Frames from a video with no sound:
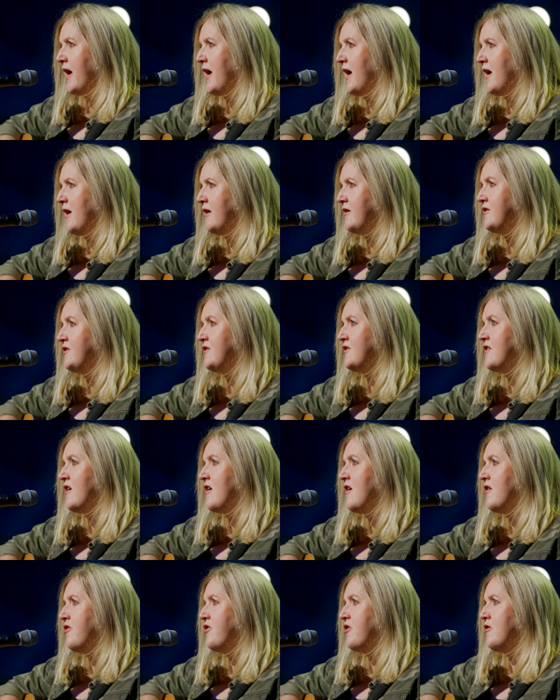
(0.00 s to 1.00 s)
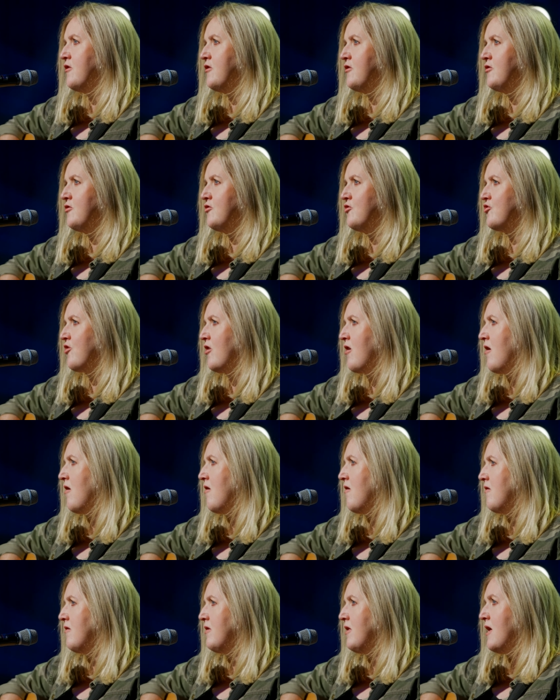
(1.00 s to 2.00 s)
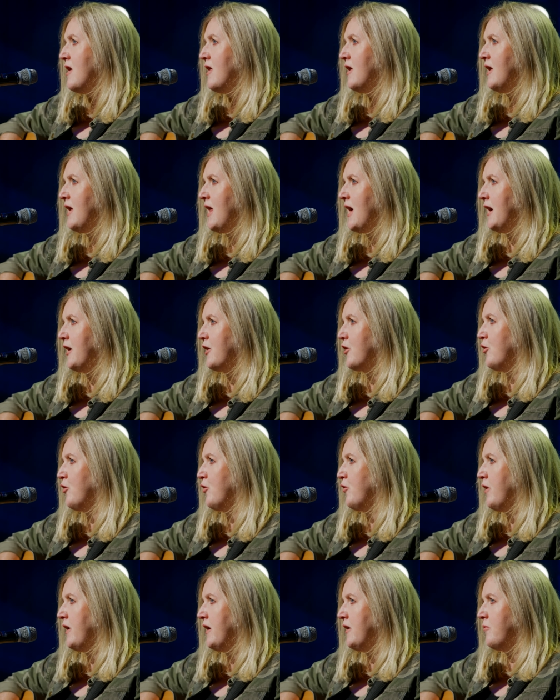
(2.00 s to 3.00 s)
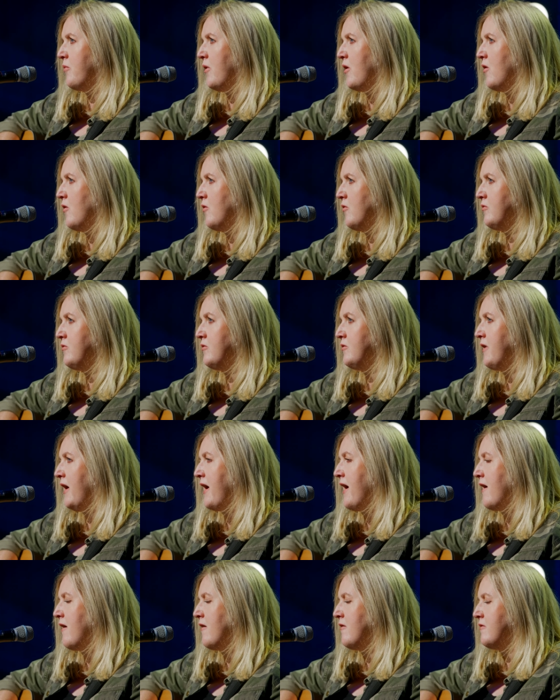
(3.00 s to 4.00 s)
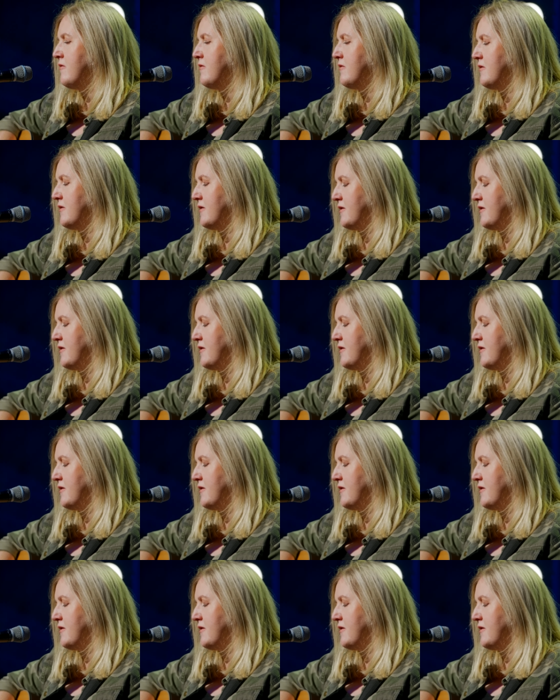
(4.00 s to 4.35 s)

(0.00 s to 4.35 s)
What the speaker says: had a southern drawl like a red-bone hound,